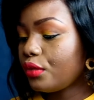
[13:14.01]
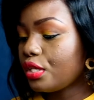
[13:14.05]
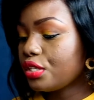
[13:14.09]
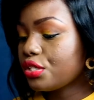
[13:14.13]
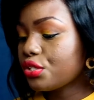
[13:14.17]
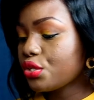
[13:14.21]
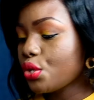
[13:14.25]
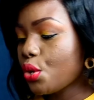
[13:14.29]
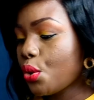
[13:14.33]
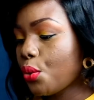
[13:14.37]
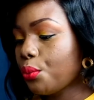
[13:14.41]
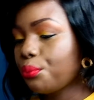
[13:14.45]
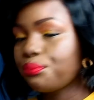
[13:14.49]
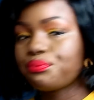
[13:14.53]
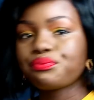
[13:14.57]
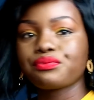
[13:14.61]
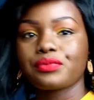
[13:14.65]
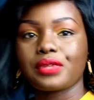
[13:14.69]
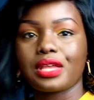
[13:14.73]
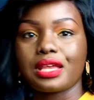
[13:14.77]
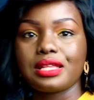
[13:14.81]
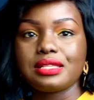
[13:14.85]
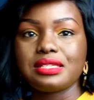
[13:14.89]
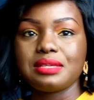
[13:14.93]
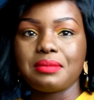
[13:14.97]
so
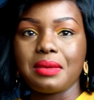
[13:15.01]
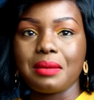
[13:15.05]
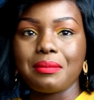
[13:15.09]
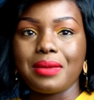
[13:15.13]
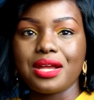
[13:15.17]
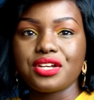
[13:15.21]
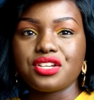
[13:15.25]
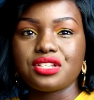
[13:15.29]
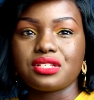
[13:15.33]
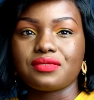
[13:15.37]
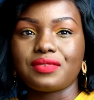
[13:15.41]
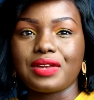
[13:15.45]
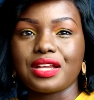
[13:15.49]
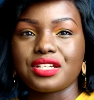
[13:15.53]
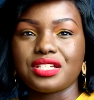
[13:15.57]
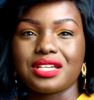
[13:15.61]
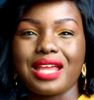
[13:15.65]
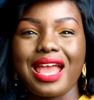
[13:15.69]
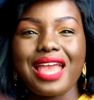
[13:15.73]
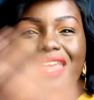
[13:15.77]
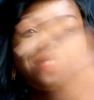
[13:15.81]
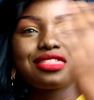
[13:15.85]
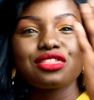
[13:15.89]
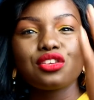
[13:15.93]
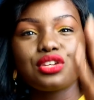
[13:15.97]
you can see my battery's flashing
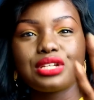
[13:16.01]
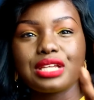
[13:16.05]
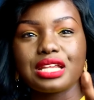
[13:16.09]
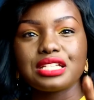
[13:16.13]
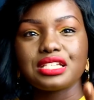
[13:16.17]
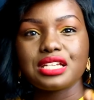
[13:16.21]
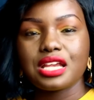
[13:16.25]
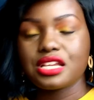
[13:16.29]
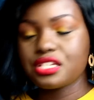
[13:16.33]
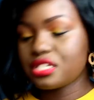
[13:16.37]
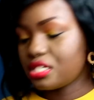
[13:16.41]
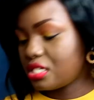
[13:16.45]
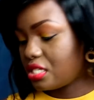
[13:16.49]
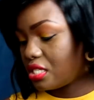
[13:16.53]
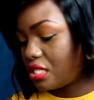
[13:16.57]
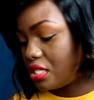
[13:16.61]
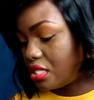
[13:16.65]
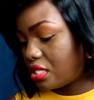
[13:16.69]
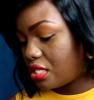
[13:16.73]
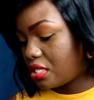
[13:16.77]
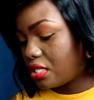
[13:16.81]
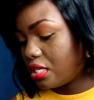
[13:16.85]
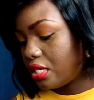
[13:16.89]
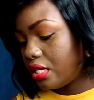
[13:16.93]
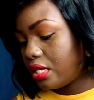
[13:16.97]
i thought i charged this